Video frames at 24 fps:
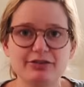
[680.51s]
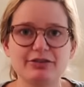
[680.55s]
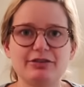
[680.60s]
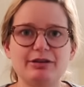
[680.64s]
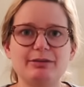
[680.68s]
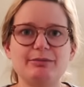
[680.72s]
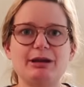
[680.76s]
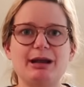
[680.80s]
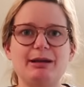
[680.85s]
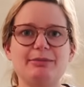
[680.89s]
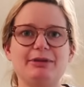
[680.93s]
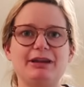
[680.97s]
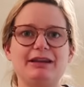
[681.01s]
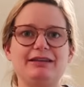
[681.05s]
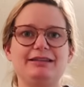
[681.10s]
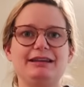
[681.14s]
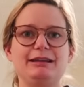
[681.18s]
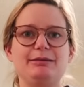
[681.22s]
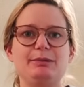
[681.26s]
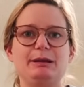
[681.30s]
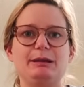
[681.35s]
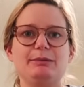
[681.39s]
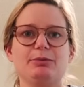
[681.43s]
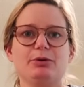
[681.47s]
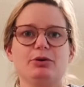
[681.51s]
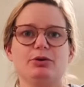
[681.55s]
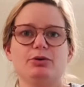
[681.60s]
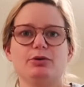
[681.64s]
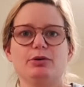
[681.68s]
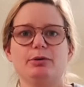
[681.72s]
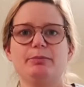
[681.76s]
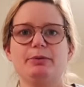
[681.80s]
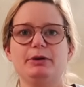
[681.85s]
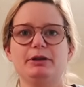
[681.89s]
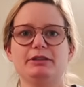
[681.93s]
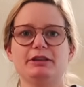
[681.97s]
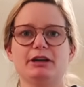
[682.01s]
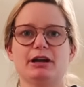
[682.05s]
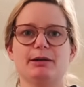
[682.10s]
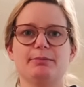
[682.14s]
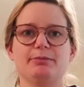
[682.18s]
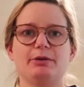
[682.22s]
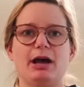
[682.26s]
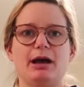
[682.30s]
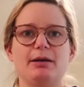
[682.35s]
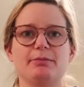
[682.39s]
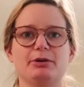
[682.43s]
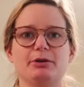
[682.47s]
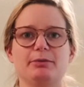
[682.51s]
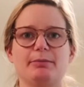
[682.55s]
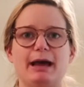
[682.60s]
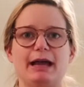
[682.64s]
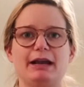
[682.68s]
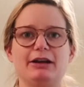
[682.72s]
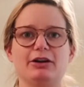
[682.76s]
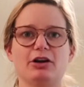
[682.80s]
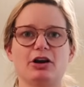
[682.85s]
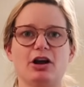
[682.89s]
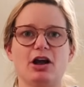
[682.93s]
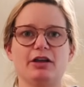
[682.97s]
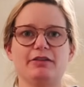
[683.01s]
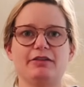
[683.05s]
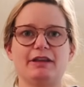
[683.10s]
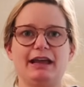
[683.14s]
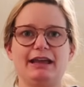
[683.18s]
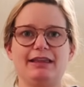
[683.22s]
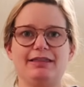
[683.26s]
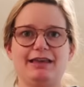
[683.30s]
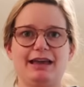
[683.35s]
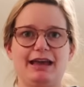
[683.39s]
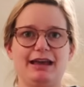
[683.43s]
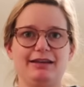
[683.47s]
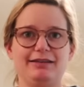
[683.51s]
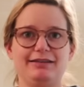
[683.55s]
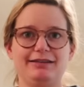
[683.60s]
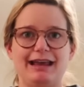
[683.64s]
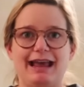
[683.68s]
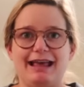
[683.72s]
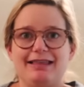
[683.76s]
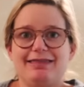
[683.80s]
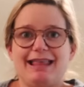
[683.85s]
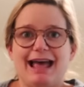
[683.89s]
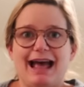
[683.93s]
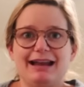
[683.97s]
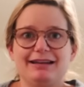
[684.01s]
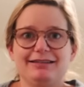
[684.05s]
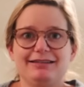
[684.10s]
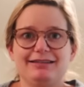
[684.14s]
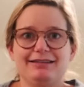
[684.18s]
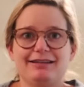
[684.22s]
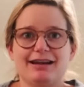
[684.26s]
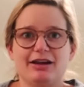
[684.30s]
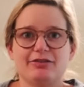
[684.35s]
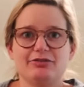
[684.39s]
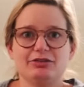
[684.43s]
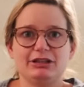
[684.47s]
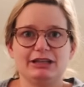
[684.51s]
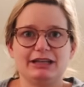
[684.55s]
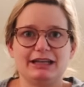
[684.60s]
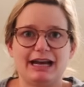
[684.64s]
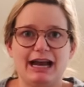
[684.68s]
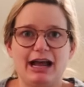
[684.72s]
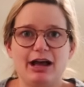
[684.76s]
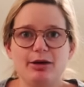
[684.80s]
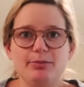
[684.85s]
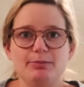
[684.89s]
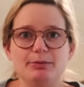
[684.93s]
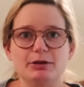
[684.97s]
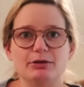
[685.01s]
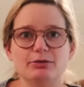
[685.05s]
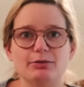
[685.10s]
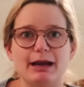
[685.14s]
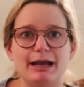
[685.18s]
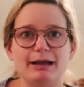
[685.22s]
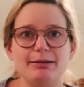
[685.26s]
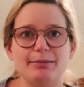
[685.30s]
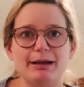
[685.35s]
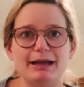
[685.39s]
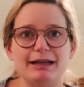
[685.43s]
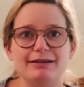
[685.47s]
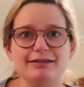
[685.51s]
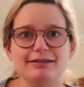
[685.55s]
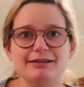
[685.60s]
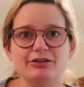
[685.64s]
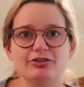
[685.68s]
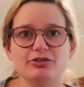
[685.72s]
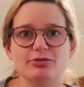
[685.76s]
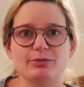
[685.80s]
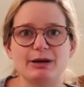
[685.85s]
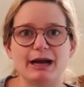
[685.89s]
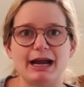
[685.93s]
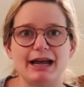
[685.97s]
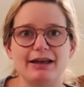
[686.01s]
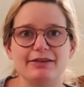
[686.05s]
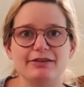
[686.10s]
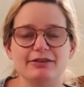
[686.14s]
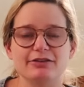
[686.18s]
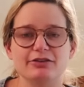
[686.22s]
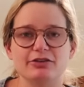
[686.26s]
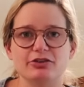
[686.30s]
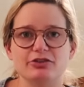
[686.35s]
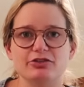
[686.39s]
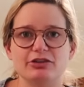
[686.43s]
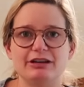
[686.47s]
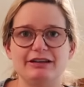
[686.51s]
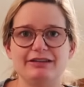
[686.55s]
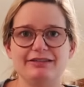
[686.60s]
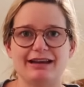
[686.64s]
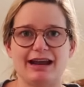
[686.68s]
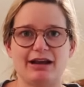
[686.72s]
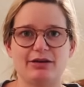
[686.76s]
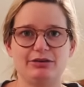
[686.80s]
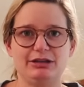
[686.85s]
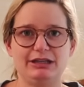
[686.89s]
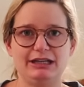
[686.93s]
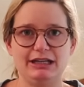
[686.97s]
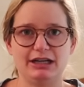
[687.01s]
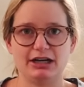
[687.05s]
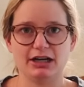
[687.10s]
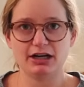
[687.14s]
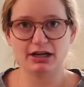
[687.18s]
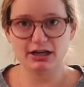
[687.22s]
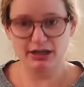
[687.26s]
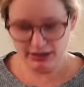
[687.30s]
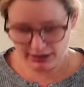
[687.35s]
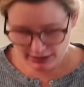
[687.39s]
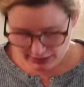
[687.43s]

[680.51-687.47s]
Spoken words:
So sometimes I see people who will put their abdominal binder on like this, and that's not really going to help you, right? My incision where I had the surgery is down here.